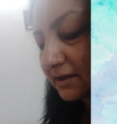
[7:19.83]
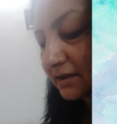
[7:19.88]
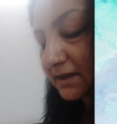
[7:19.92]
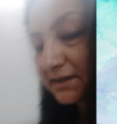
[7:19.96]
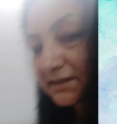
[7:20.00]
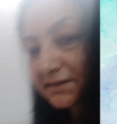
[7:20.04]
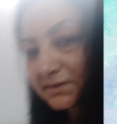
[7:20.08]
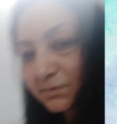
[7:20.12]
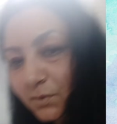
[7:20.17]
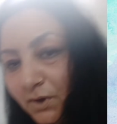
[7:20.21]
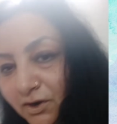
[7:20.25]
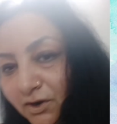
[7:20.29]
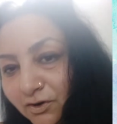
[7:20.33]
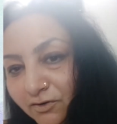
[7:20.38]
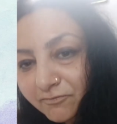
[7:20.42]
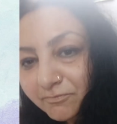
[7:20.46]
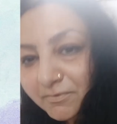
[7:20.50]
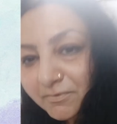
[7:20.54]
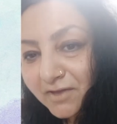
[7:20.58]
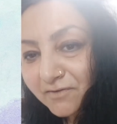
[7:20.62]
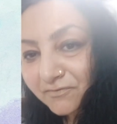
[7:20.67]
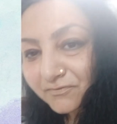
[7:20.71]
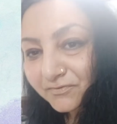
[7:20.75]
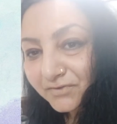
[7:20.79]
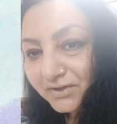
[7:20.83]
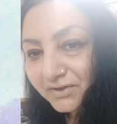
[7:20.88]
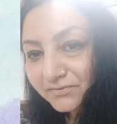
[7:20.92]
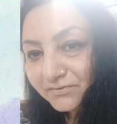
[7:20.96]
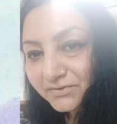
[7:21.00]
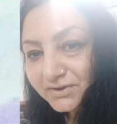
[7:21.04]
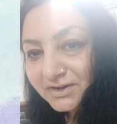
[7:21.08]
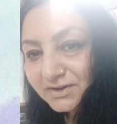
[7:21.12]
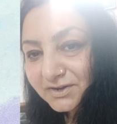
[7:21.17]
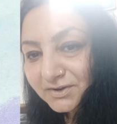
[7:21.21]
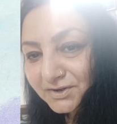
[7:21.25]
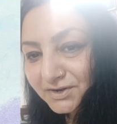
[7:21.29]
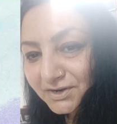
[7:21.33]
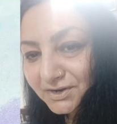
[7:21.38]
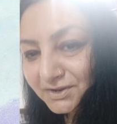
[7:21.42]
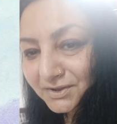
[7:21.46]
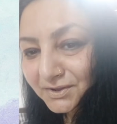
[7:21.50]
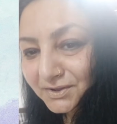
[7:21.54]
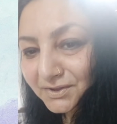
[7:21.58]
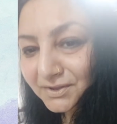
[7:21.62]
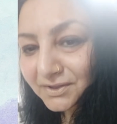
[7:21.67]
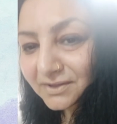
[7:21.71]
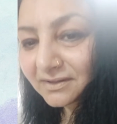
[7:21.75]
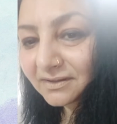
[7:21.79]
is one of my favorite
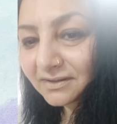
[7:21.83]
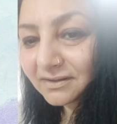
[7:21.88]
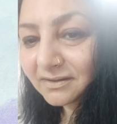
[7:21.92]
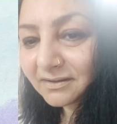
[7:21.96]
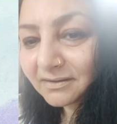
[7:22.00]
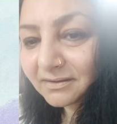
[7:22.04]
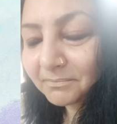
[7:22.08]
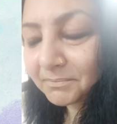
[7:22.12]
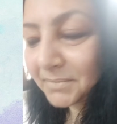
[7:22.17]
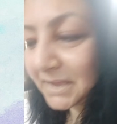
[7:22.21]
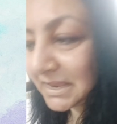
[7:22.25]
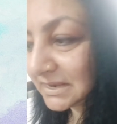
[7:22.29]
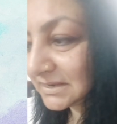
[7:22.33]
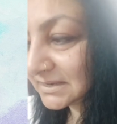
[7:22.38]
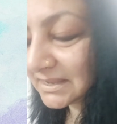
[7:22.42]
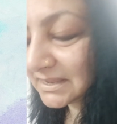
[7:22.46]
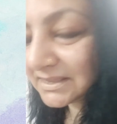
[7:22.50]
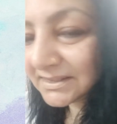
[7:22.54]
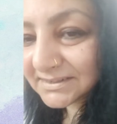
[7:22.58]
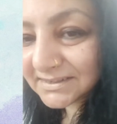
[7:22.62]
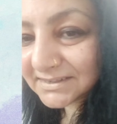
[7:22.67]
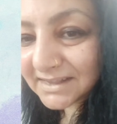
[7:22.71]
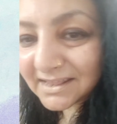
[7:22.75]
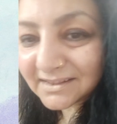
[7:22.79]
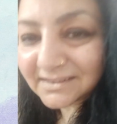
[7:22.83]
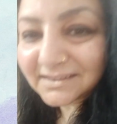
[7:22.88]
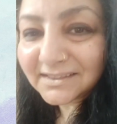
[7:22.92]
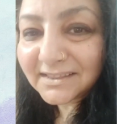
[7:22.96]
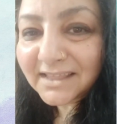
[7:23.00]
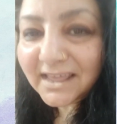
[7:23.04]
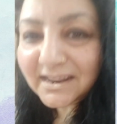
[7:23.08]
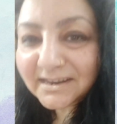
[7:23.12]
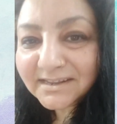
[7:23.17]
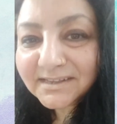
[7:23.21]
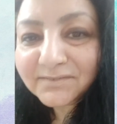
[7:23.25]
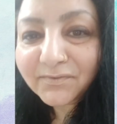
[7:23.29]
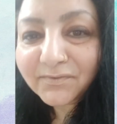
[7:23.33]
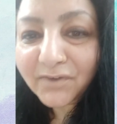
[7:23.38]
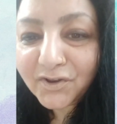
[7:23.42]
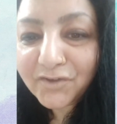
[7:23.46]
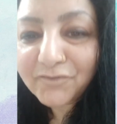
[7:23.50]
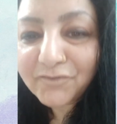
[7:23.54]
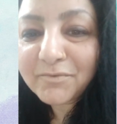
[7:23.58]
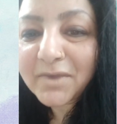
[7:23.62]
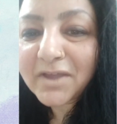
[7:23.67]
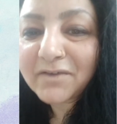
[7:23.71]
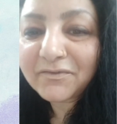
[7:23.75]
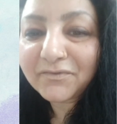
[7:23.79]
paintings, and that is one
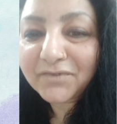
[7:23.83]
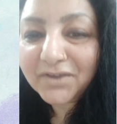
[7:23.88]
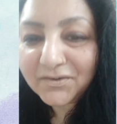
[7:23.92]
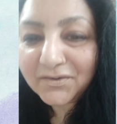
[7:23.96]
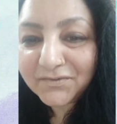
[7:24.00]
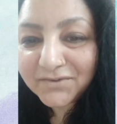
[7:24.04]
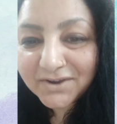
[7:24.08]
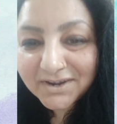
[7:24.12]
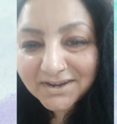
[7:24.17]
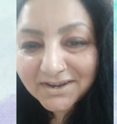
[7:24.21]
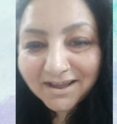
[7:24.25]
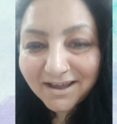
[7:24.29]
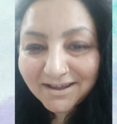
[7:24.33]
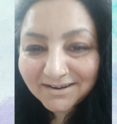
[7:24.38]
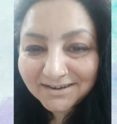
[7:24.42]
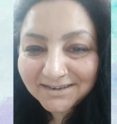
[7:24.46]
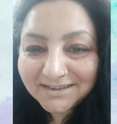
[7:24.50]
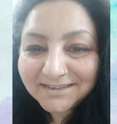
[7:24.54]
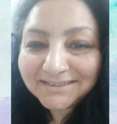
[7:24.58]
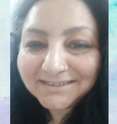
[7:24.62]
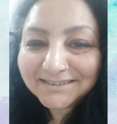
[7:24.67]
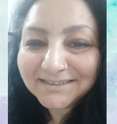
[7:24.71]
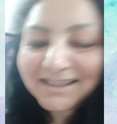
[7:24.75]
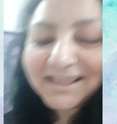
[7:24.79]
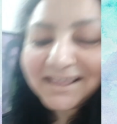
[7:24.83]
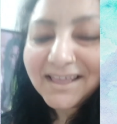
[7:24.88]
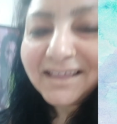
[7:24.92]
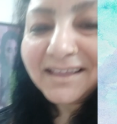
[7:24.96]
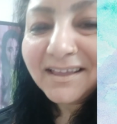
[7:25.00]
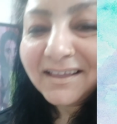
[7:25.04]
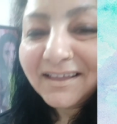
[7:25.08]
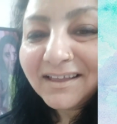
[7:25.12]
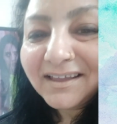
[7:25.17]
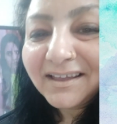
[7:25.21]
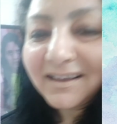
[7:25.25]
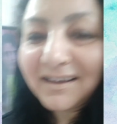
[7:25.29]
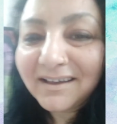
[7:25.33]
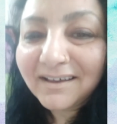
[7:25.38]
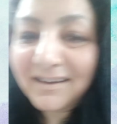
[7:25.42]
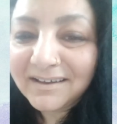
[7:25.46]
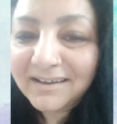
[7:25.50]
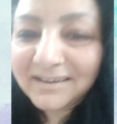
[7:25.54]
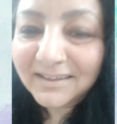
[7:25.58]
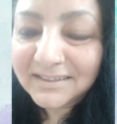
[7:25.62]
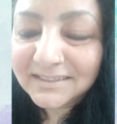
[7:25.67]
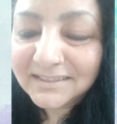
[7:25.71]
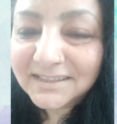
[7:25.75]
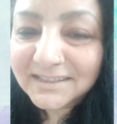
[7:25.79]
of my favorite artists.
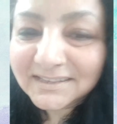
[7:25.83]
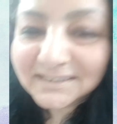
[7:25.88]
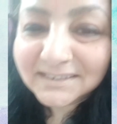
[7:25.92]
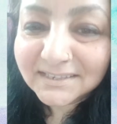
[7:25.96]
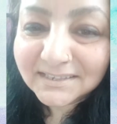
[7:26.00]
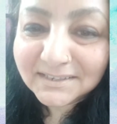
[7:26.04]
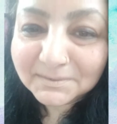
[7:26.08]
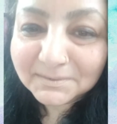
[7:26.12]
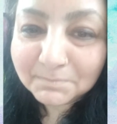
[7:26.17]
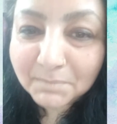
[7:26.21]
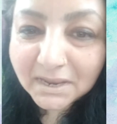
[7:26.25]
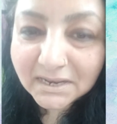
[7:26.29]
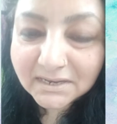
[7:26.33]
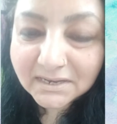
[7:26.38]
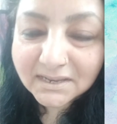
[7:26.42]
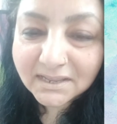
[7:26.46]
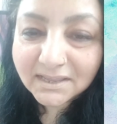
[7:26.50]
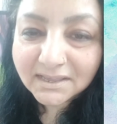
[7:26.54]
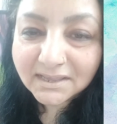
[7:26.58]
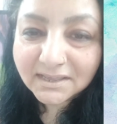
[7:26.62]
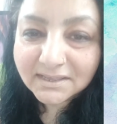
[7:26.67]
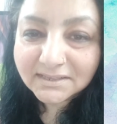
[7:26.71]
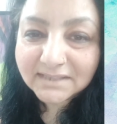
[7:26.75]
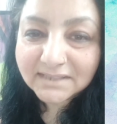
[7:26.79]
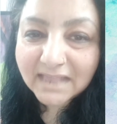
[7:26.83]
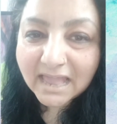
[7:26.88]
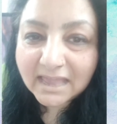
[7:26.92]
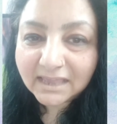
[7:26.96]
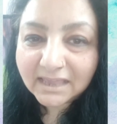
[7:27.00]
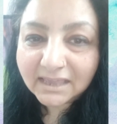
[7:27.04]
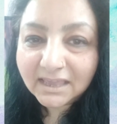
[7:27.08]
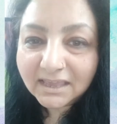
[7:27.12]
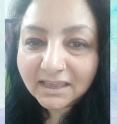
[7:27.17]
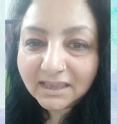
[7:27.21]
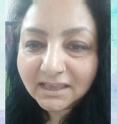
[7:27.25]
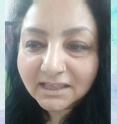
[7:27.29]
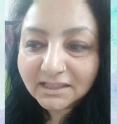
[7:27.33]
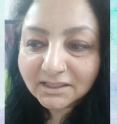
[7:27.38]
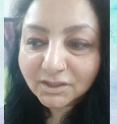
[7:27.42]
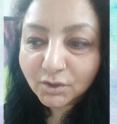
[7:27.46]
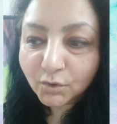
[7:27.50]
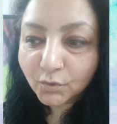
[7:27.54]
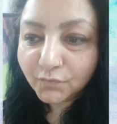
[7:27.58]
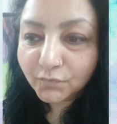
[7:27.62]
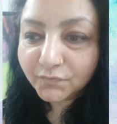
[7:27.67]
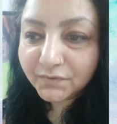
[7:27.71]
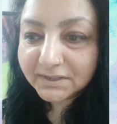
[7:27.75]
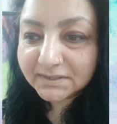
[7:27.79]
This painting is hanging in the
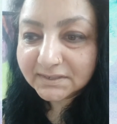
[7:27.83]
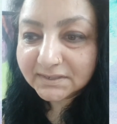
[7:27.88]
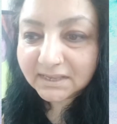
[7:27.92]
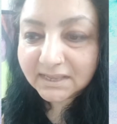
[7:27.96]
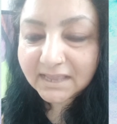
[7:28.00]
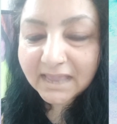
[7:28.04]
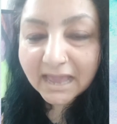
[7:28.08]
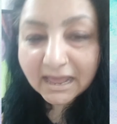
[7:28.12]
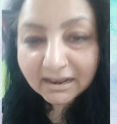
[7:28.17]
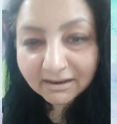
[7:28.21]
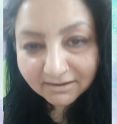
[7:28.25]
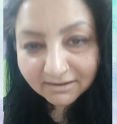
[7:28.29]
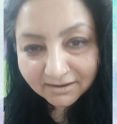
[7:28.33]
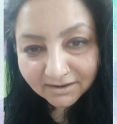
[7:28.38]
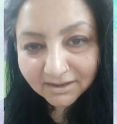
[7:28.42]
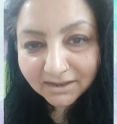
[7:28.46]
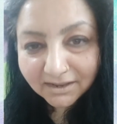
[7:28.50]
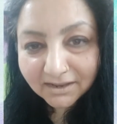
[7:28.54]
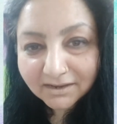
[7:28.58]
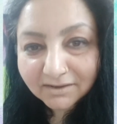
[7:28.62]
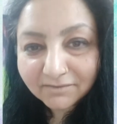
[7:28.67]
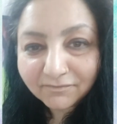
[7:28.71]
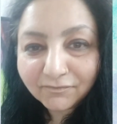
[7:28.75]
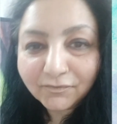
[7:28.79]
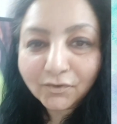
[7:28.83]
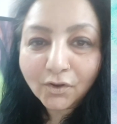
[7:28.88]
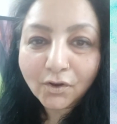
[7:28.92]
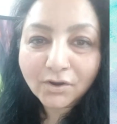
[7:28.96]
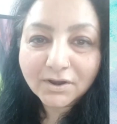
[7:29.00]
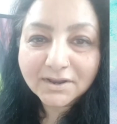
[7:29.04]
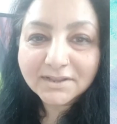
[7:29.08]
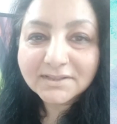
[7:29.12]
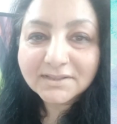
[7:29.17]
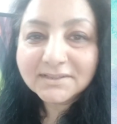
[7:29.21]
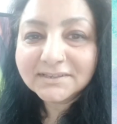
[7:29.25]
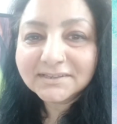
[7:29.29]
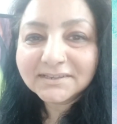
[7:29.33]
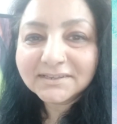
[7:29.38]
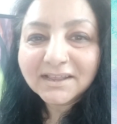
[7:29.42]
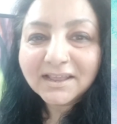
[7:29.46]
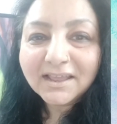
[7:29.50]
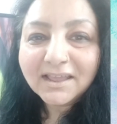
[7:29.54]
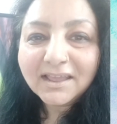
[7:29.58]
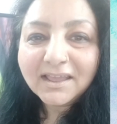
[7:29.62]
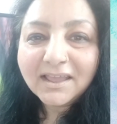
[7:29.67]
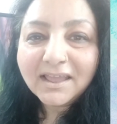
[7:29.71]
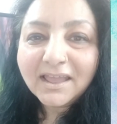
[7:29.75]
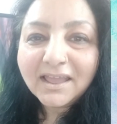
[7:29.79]
Uffizi Gallery in Florence,
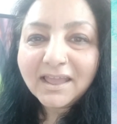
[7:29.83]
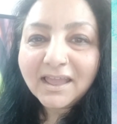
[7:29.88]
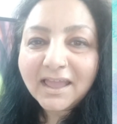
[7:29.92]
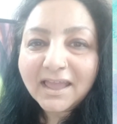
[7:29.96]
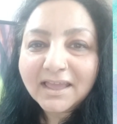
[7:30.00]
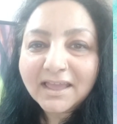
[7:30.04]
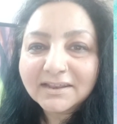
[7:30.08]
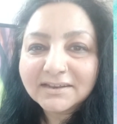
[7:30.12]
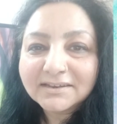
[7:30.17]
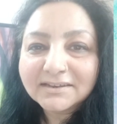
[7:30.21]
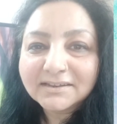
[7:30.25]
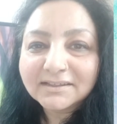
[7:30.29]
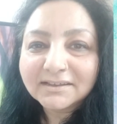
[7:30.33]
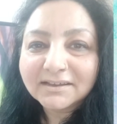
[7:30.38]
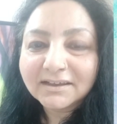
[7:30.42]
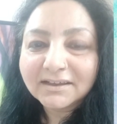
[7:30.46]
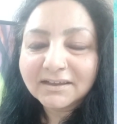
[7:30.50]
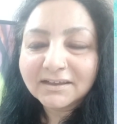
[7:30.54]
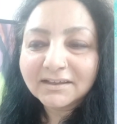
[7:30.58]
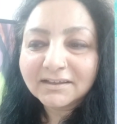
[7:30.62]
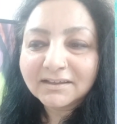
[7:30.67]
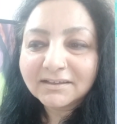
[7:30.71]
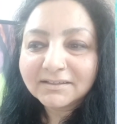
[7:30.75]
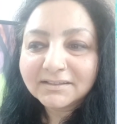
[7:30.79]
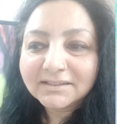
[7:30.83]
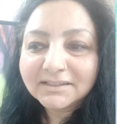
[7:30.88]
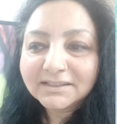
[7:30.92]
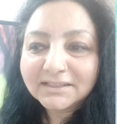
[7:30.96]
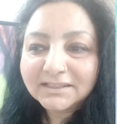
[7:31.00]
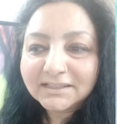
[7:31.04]
and the